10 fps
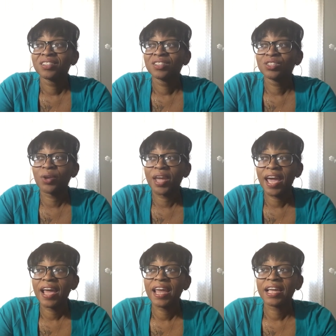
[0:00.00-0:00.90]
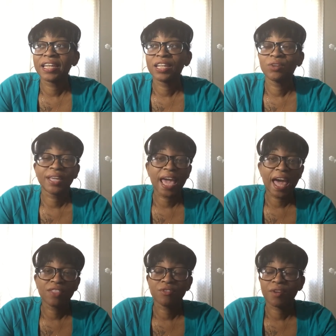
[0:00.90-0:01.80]
So they had like a little
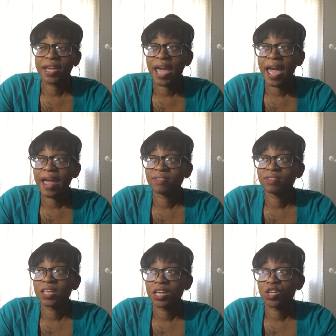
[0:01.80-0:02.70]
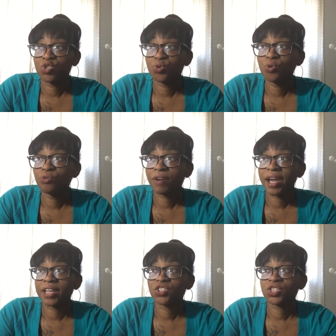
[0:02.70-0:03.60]
gathering at the dude
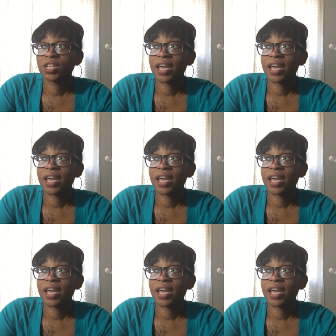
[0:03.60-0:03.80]
ranch,